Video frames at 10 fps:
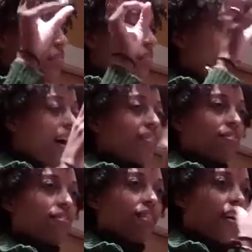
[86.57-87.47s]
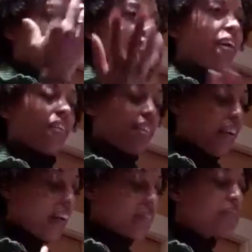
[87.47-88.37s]
of cotton flying around in
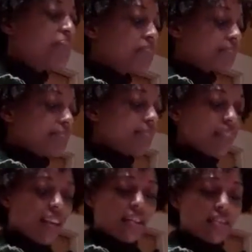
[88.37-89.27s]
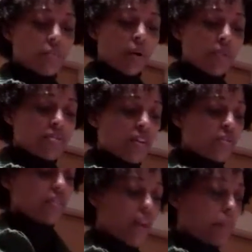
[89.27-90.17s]
the air. And this poem
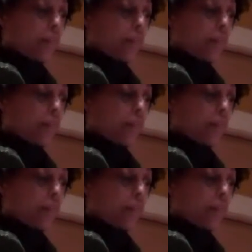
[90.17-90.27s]
starts with an